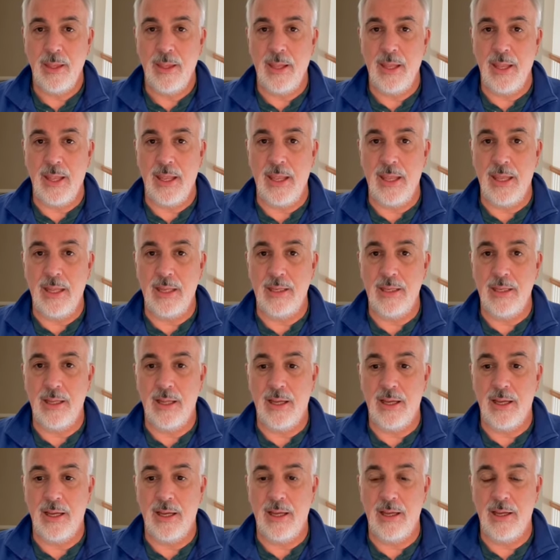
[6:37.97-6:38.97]
And
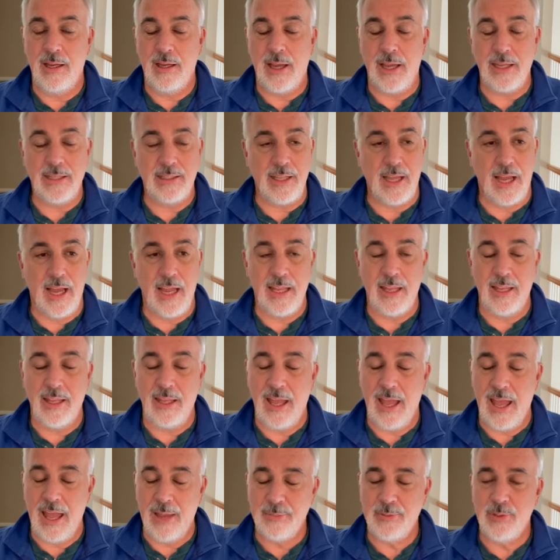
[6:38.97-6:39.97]
I
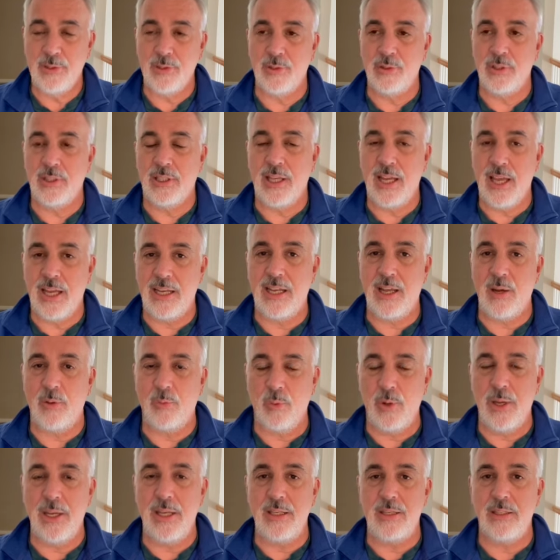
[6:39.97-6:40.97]
absolutely cannot
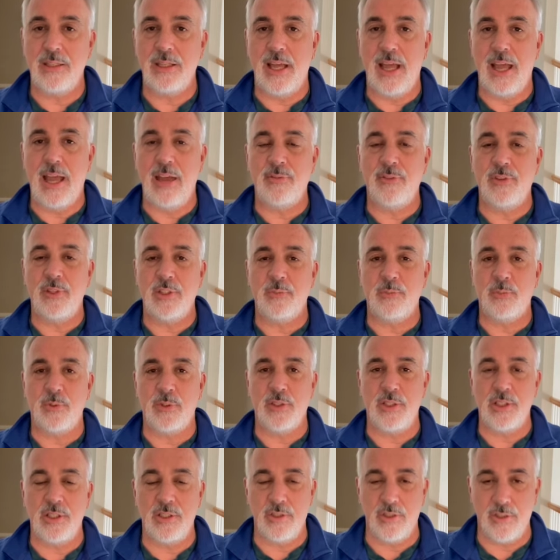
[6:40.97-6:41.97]
wait to have this
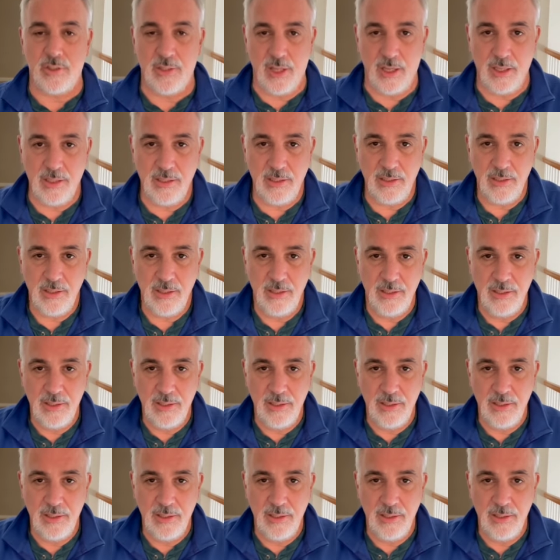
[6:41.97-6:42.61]
procedure done.